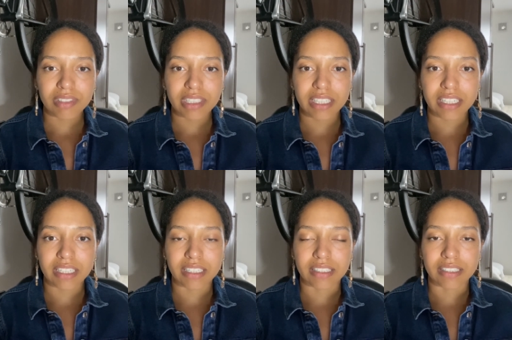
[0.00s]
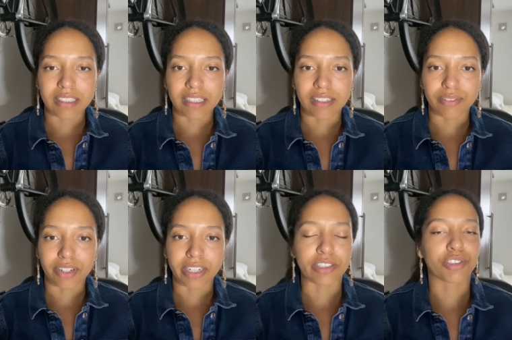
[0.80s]
and
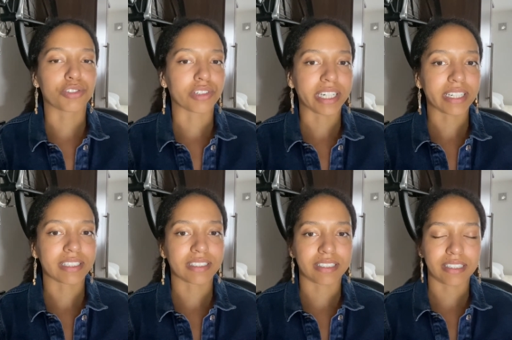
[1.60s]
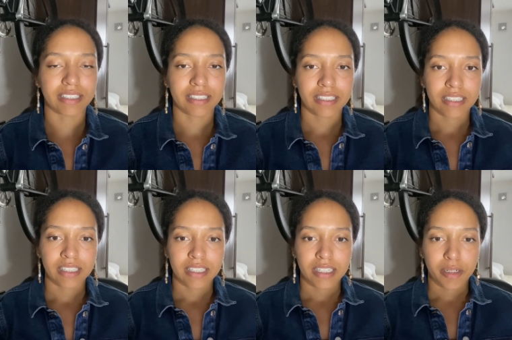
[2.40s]
very strict,
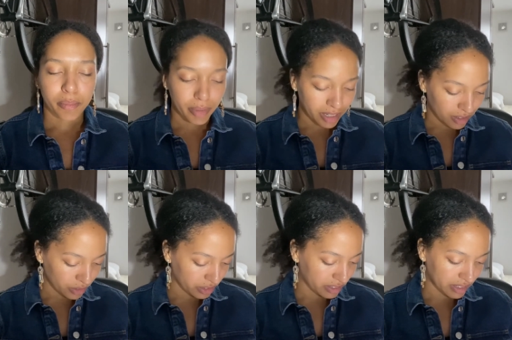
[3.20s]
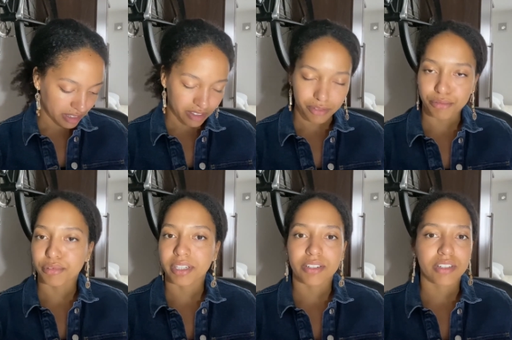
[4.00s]
But honestly, the
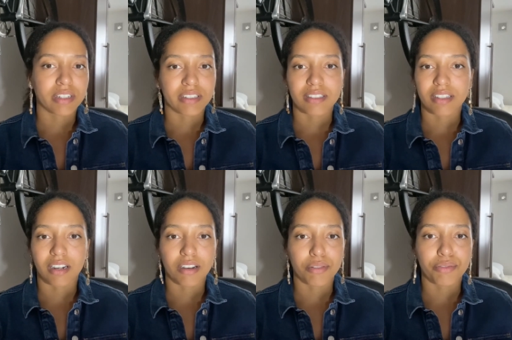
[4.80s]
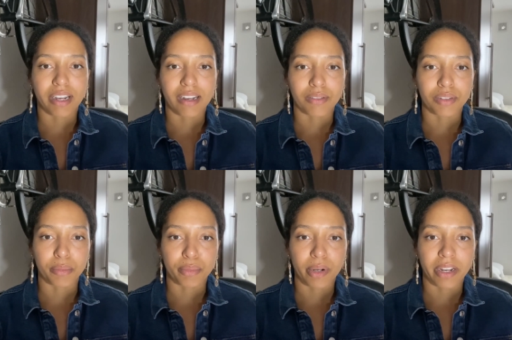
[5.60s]
richness that I found
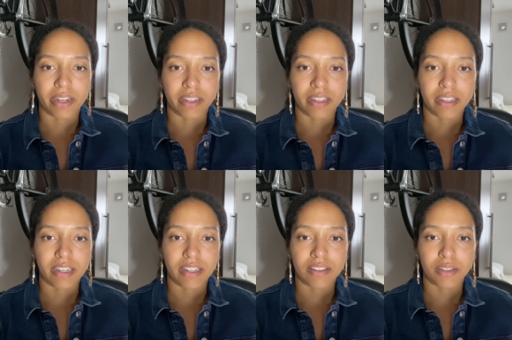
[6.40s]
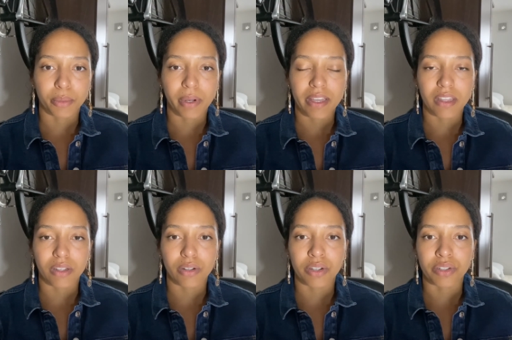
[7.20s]
in praying it and the way that
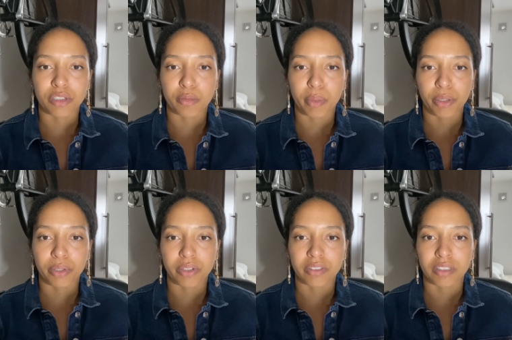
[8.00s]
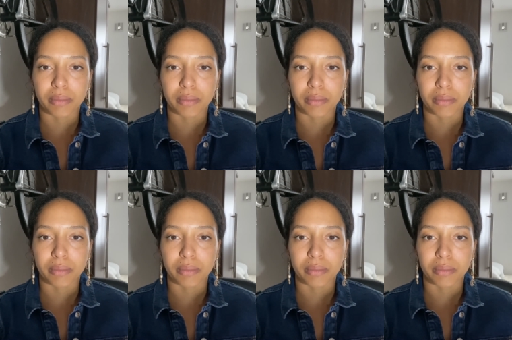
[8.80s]
God has spoken to